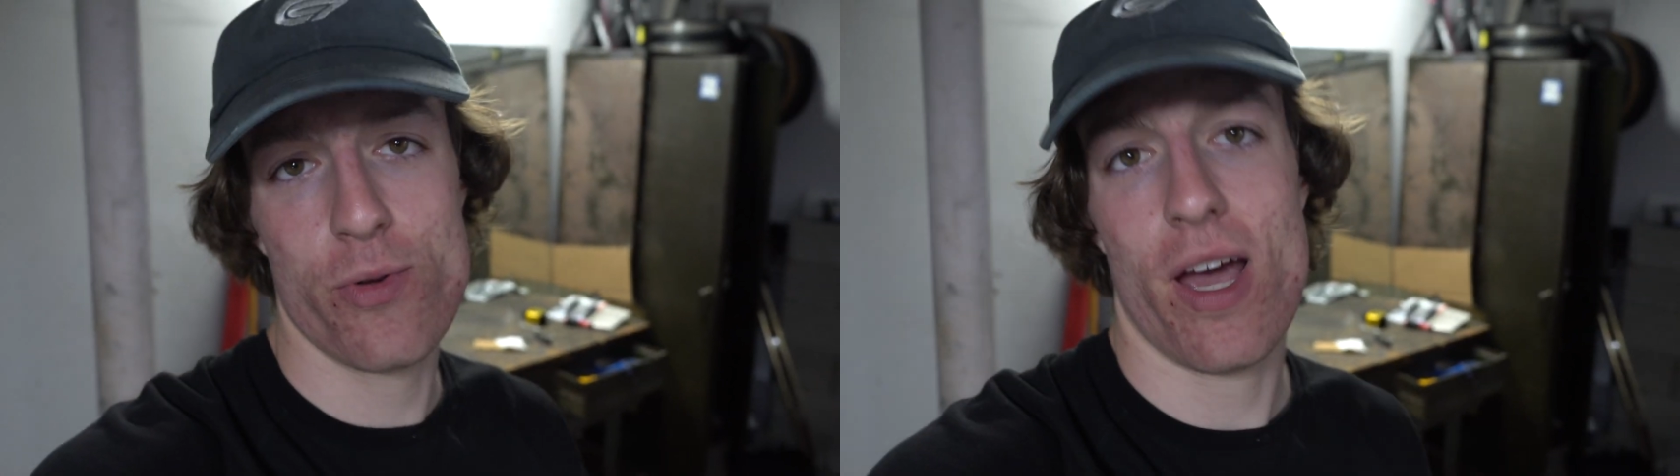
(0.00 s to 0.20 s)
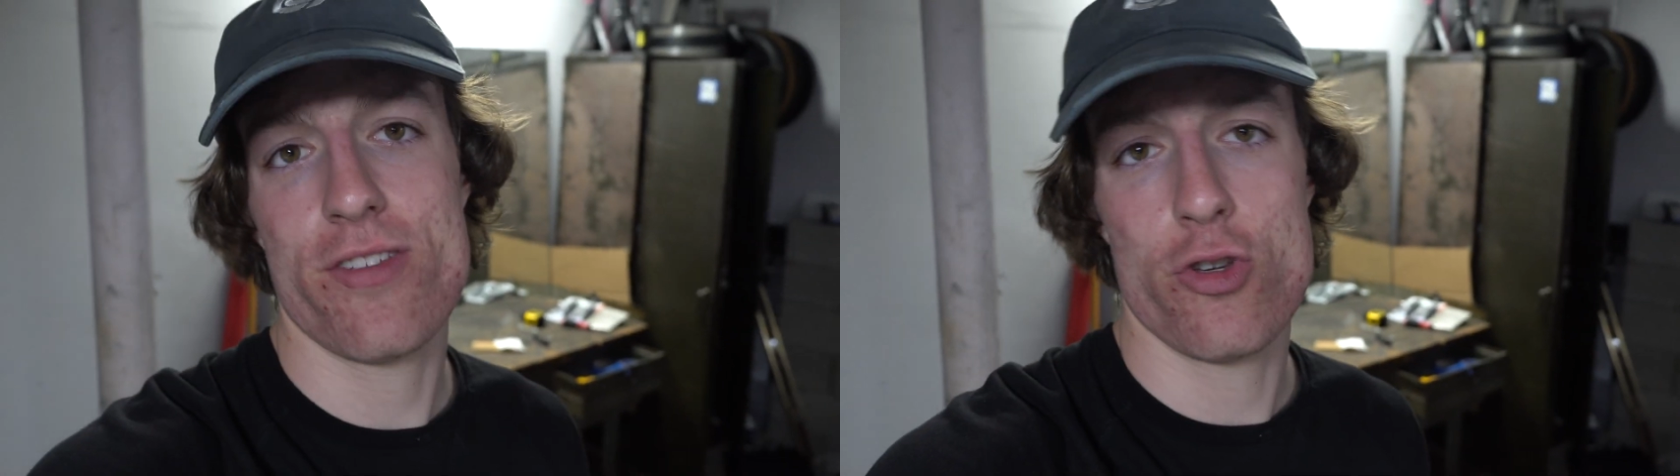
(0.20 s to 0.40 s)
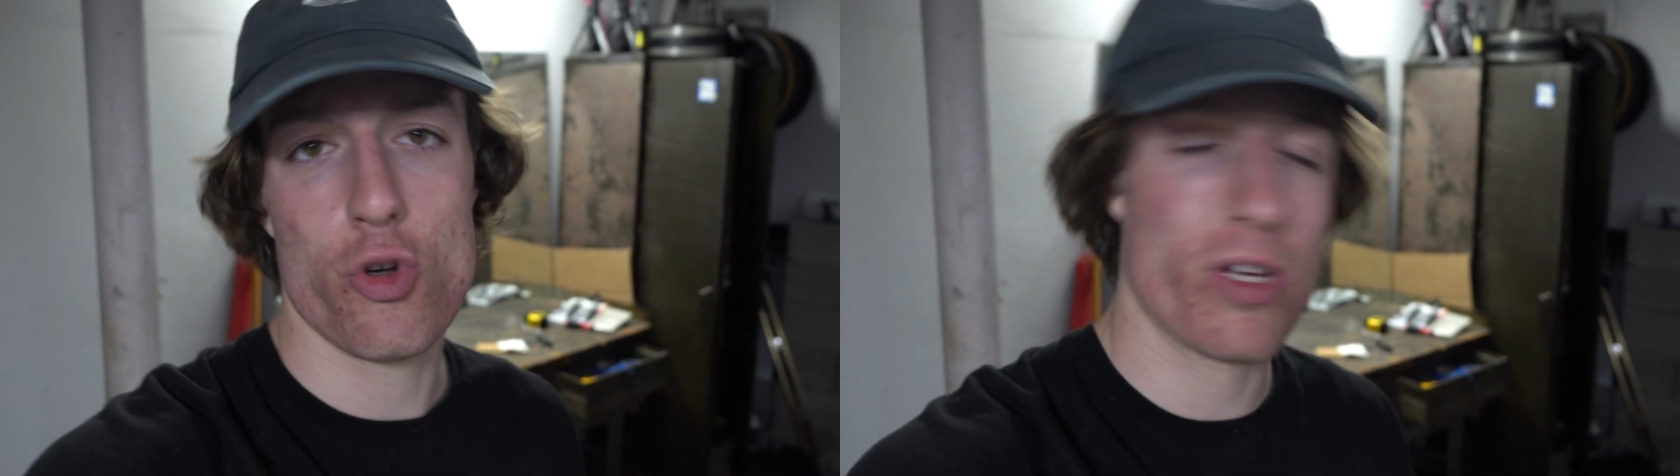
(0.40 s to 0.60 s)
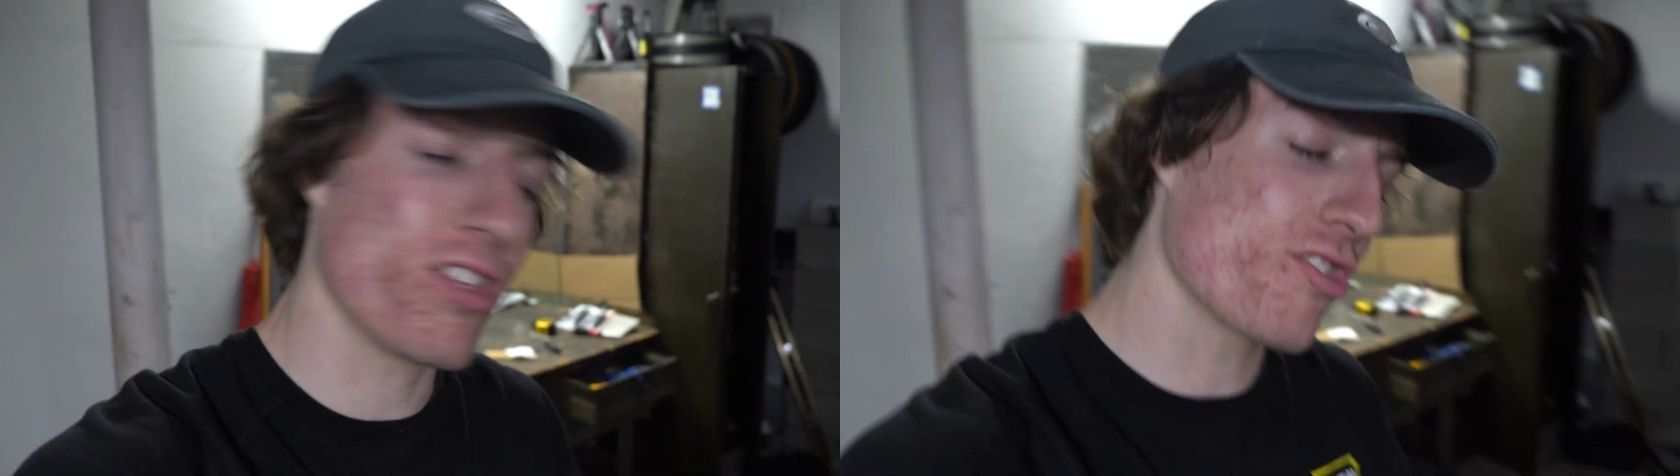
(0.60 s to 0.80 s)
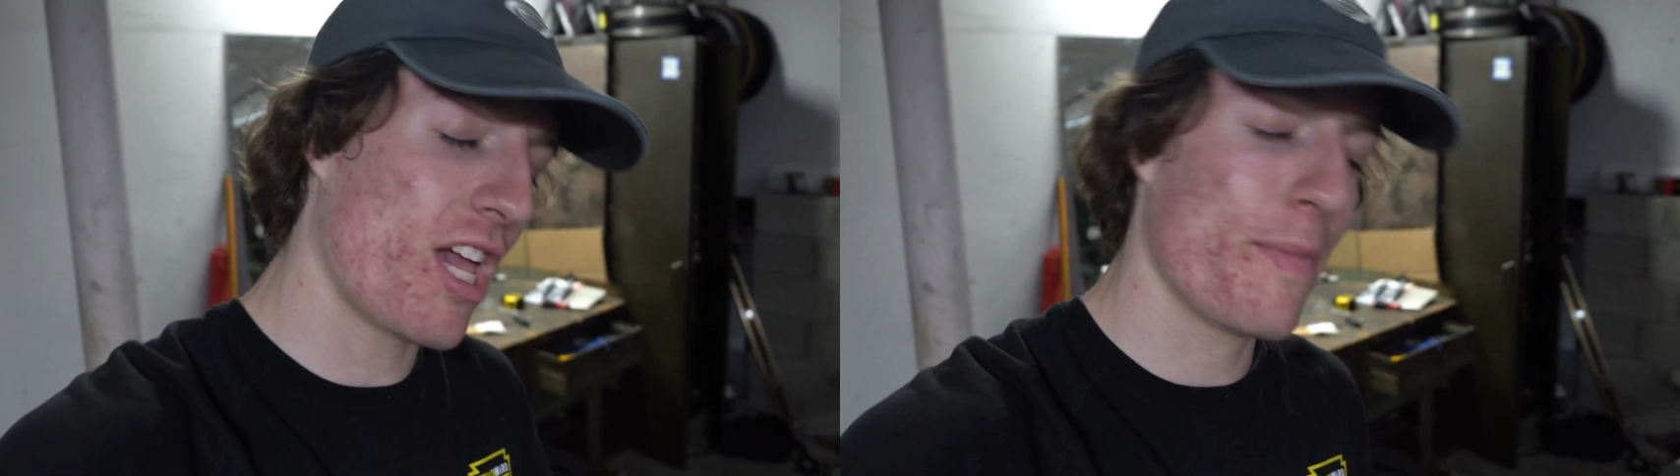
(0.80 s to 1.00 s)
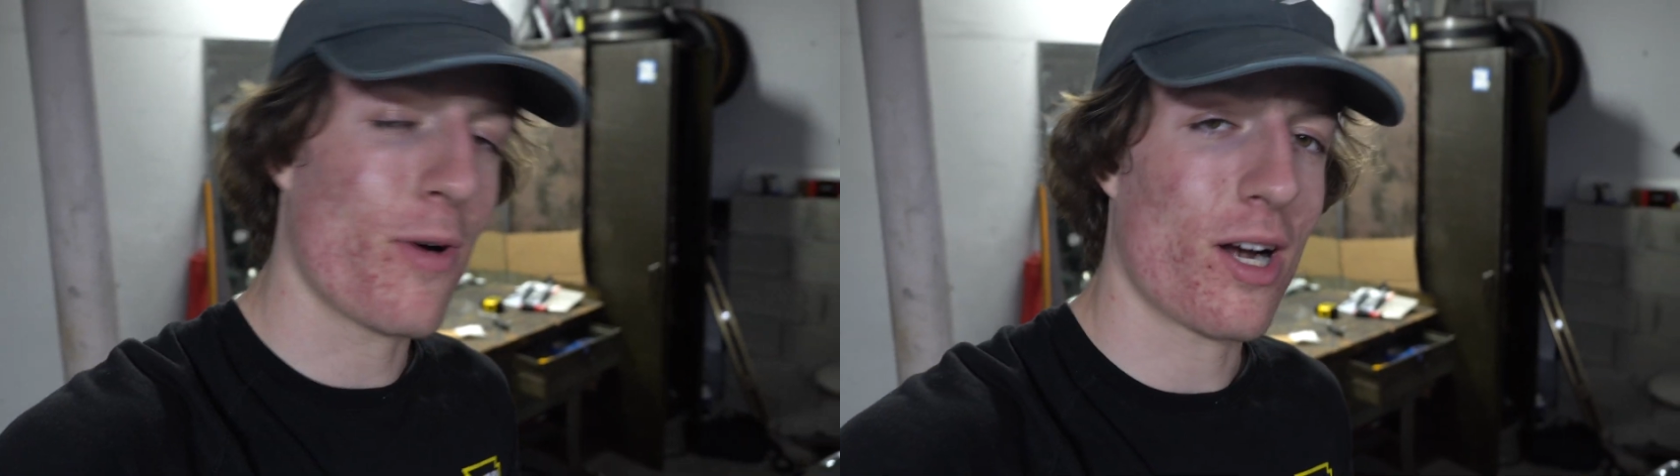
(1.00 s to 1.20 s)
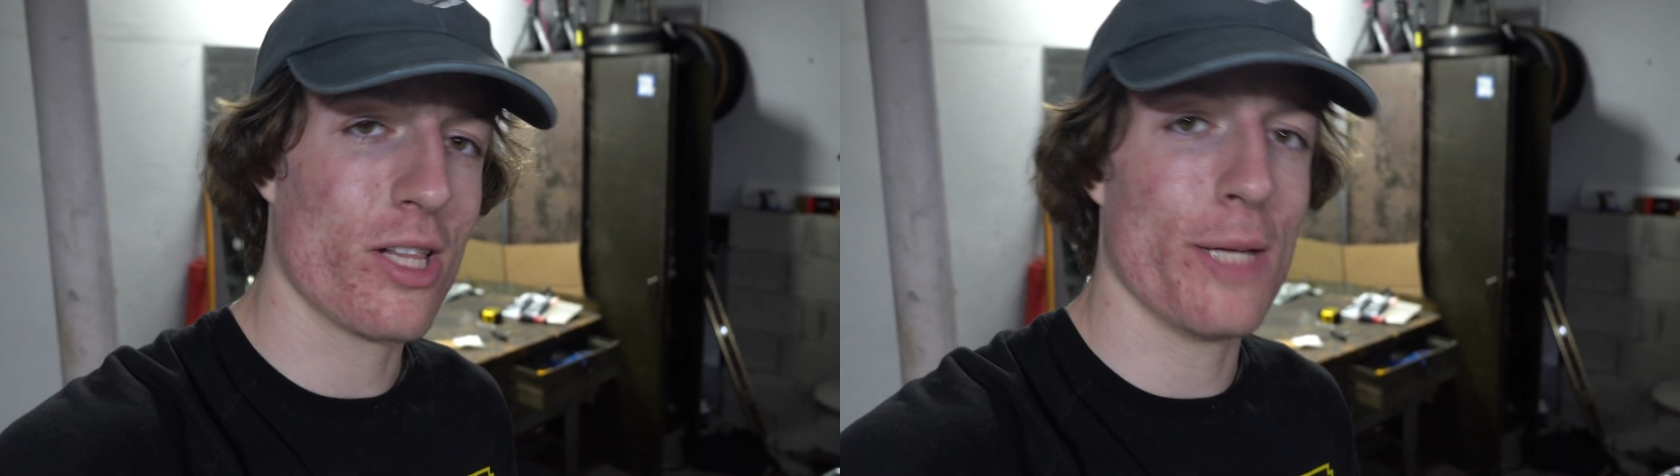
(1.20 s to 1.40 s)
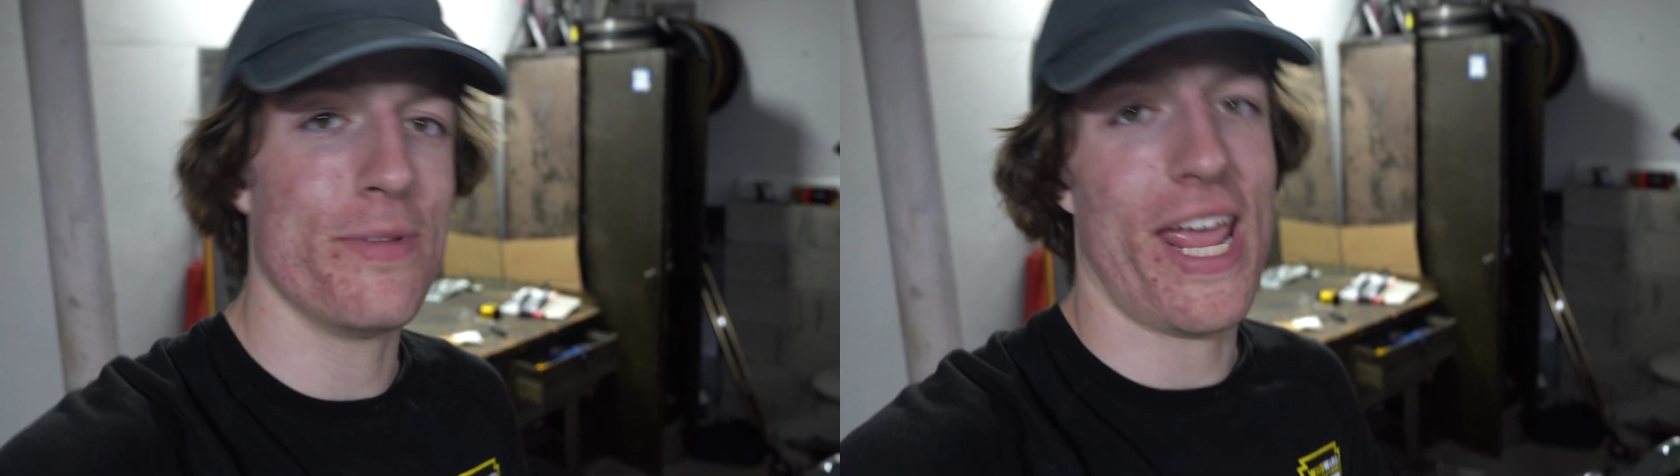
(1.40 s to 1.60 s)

you guys enjoyed the skate park clips